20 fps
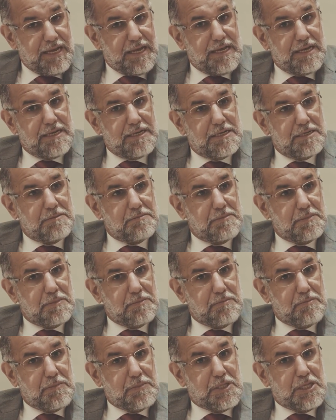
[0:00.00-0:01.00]
Mm-hmm.
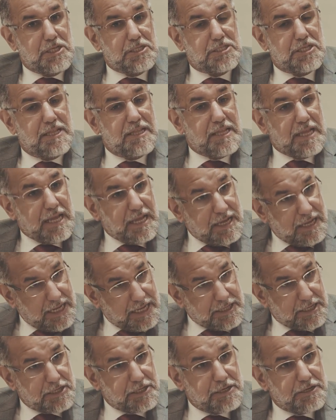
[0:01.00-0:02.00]
There's
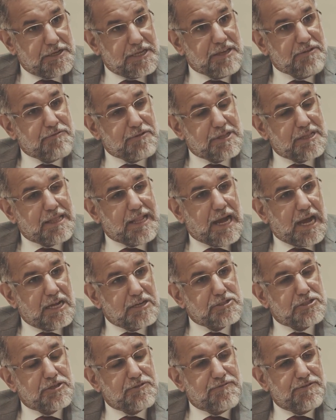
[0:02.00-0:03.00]
another even
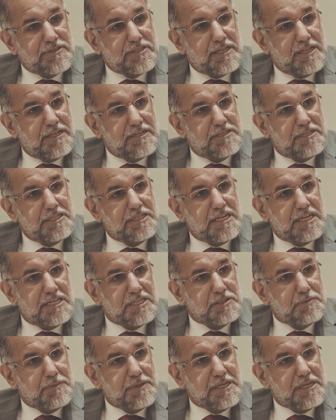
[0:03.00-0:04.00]
larger facility that
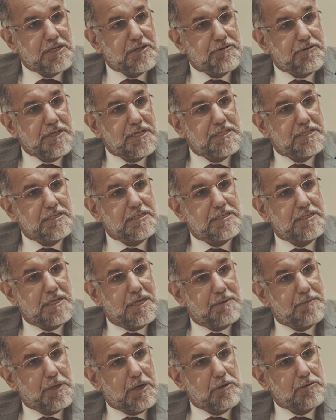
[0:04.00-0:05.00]
is being created
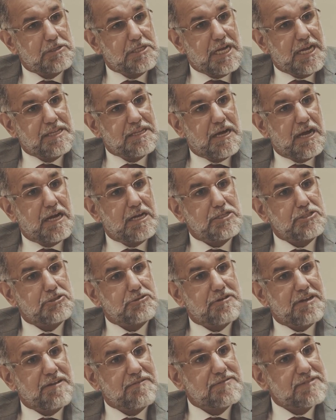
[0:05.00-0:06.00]
about an hour's
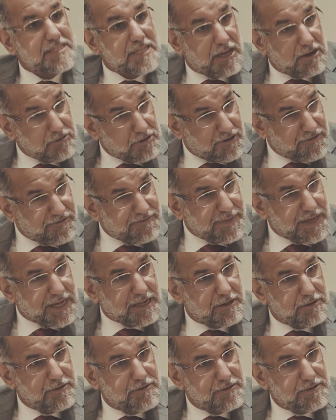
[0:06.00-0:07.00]
drive south of
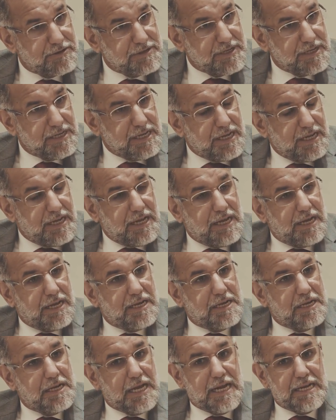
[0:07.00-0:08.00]
Mangalore. Mm-hmm.
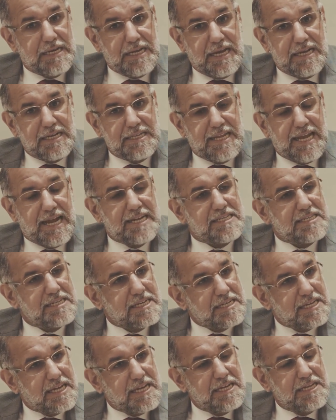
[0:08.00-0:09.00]
And that
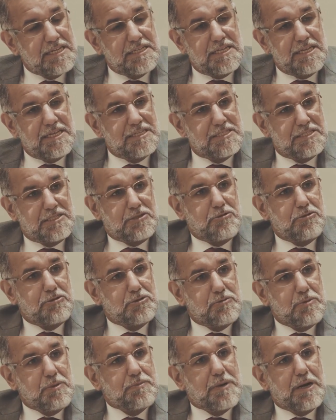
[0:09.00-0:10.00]
again is going
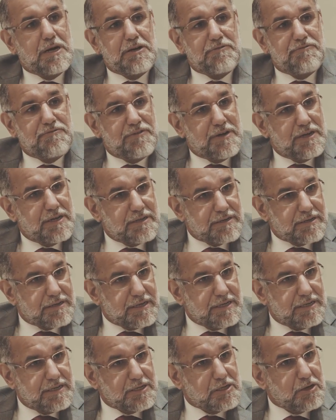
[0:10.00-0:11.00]
to be part of our
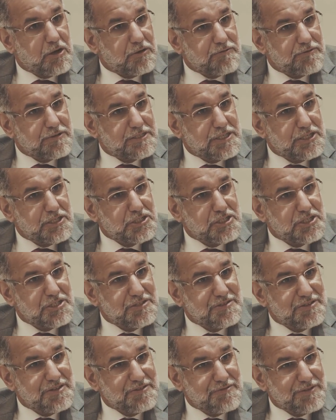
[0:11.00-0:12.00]

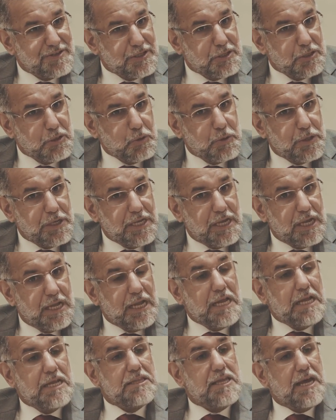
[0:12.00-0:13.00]
conversation with UAE.
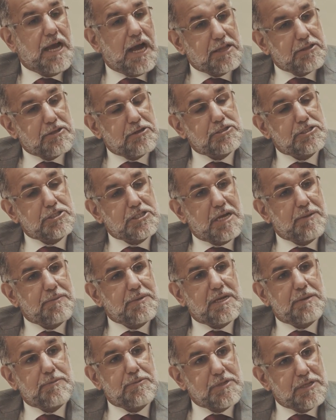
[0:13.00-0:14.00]
Mm-hmm. There are others
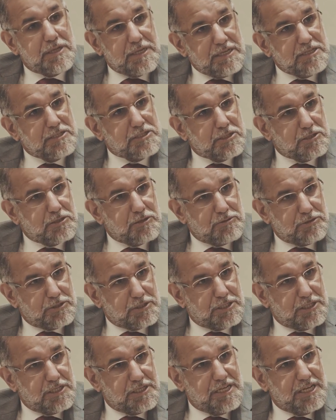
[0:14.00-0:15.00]
coming up in the East
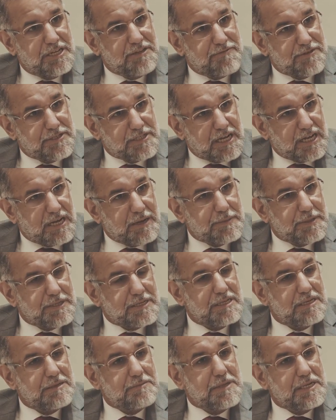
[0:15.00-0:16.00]
Coast, in
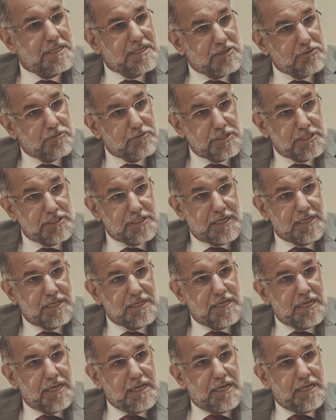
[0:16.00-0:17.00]
Visakhapatnam and in Orissa.
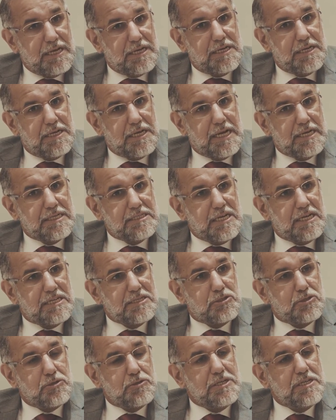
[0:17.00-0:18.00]

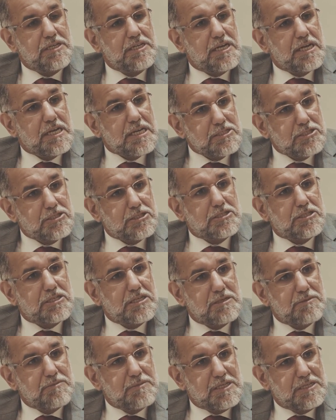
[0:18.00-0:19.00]
And so India is
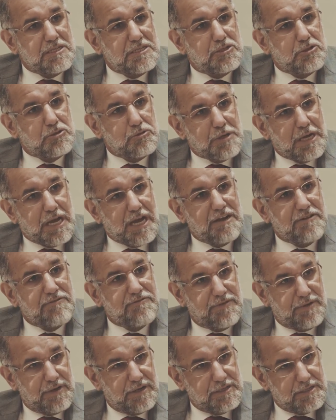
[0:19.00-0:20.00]
determined to have
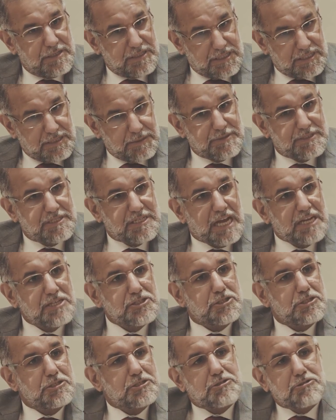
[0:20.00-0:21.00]
a
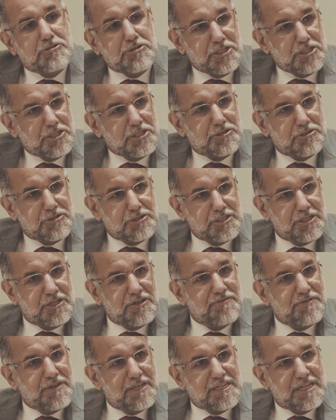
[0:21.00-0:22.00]
substantial strategic
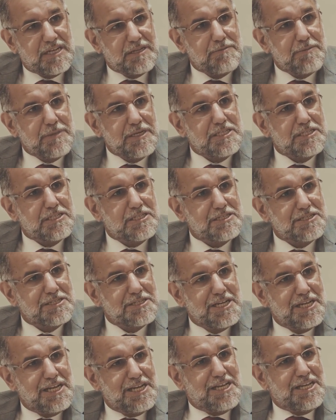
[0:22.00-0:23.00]
reserve that can meet
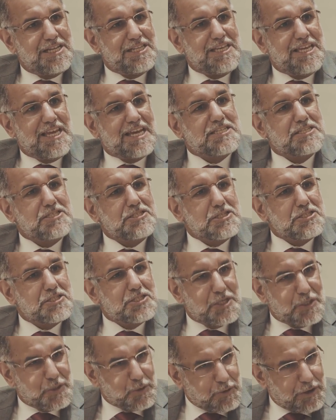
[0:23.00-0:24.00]
the
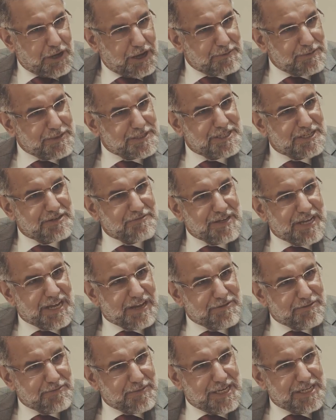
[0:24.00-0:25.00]
exigency requirements that we
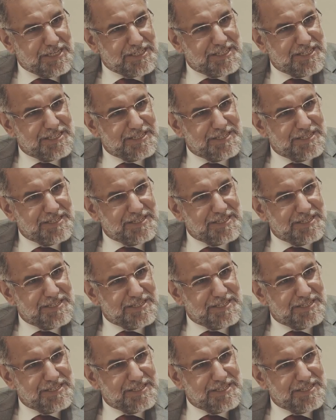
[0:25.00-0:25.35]
have in mind.